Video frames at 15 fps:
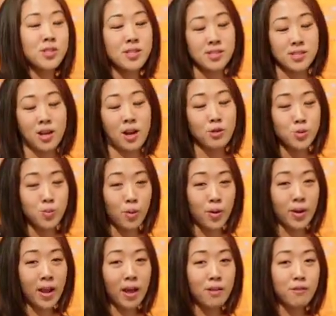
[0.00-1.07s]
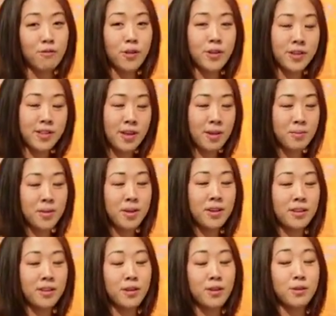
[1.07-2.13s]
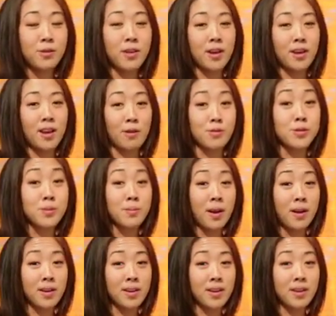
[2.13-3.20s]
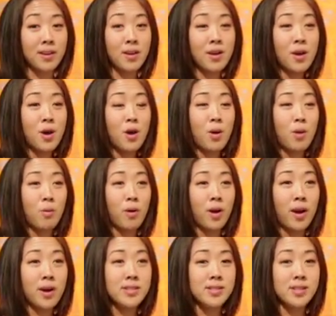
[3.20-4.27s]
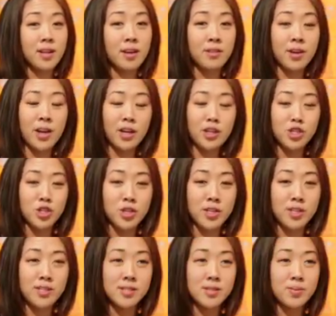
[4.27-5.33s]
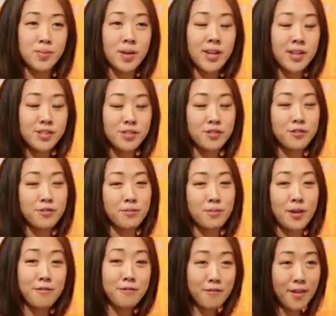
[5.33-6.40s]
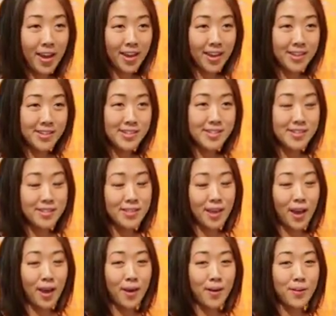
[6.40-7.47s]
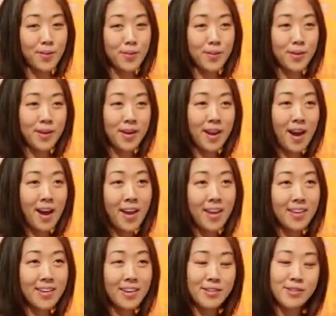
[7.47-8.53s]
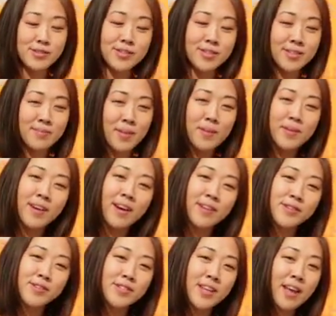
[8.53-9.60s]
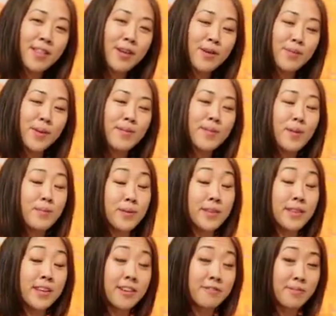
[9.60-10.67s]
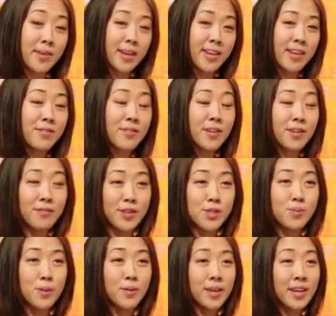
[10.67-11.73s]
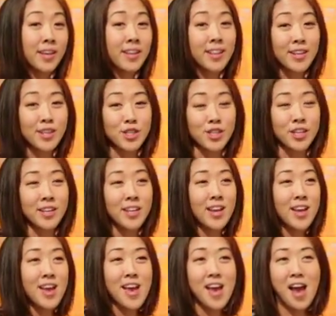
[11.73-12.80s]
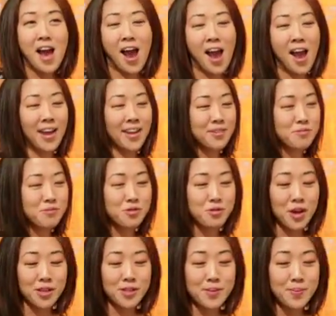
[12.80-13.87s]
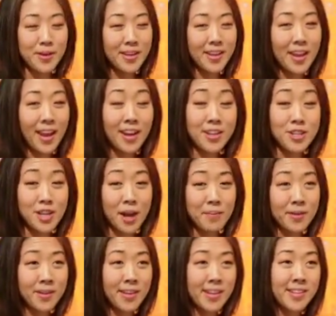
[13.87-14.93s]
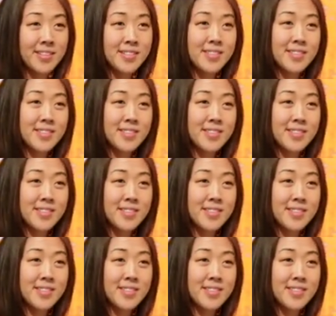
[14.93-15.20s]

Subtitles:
I said I was born in California, they immediately knew that I was American. Whereas in other countries, because of my face, they would maybe not understand that, or maybe not believe me. Even if I spoke English and I do not speak any Japanese,